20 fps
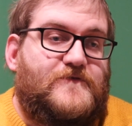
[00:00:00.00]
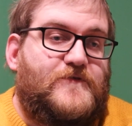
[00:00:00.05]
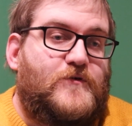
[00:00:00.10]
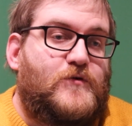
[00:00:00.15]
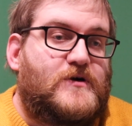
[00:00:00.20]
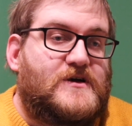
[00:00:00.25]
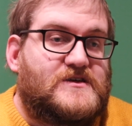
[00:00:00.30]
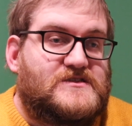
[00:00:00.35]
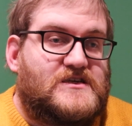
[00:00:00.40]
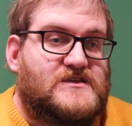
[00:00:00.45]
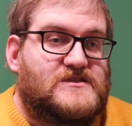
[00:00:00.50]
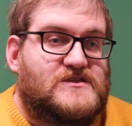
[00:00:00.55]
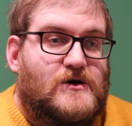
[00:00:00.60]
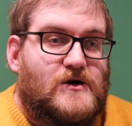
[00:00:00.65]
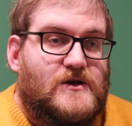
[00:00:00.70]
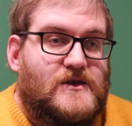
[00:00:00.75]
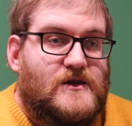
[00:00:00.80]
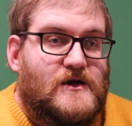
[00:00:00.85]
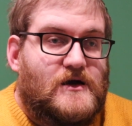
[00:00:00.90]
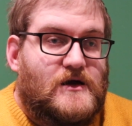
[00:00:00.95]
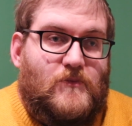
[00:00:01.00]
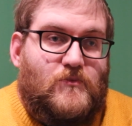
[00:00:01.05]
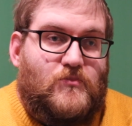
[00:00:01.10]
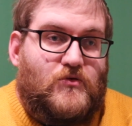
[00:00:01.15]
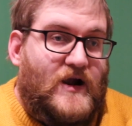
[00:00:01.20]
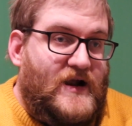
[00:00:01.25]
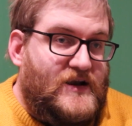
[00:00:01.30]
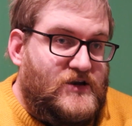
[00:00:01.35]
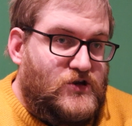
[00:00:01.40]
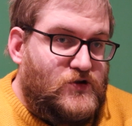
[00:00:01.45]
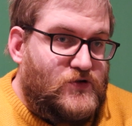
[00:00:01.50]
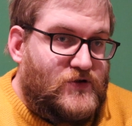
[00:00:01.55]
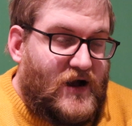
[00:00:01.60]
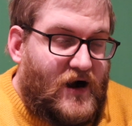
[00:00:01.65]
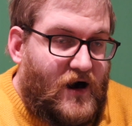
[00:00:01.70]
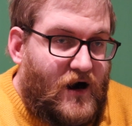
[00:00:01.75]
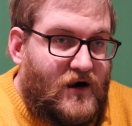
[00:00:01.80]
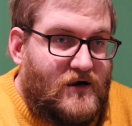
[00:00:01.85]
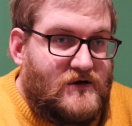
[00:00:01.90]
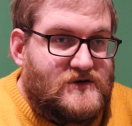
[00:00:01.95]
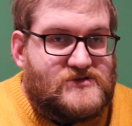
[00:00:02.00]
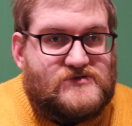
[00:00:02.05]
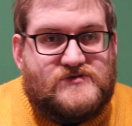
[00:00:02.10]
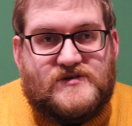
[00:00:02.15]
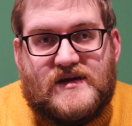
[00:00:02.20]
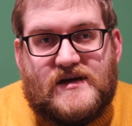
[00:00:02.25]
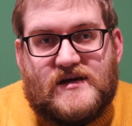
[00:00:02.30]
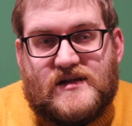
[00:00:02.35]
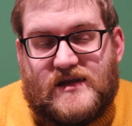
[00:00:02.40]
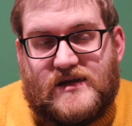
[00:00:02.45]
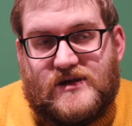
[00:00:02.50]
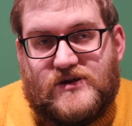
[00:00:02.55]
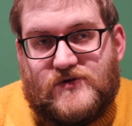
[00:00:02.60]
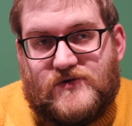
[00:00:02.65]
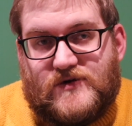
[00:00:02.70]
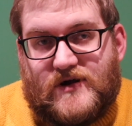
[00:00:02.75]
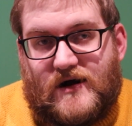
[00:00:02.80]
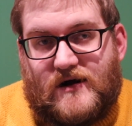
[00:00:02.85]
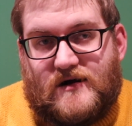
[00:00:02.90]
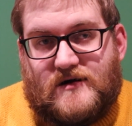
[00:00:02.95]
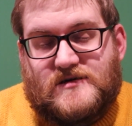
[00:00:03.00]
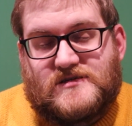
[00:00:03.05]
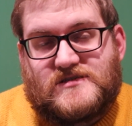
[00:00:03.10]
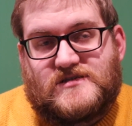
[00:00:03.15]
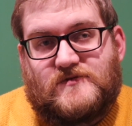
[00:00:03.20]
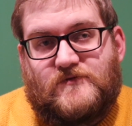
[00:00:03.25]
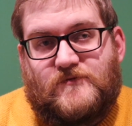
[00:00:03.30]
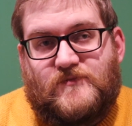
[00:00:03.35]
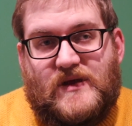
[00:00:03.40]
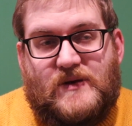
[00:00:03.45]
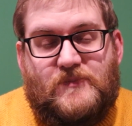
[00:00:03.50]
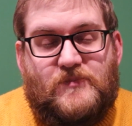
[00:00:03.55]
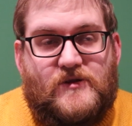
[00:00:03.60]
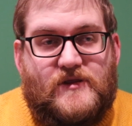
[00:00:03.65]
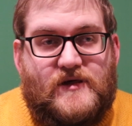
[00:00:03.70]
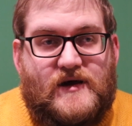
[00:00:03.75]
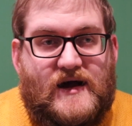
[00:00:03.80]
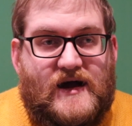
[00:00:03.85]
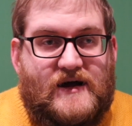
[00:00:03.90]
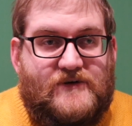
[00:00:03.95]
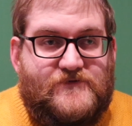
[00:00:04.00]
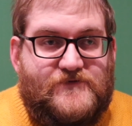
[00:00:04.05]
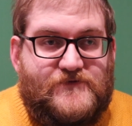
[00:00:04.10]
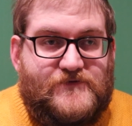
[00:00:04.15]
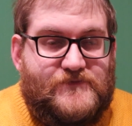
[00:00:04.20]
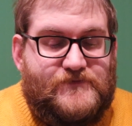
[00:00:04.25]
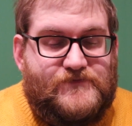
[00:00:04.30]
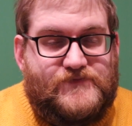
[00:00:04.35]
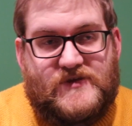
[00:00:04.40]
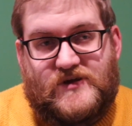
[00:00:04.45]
focuses on brand new cars or nearly new cars for people that have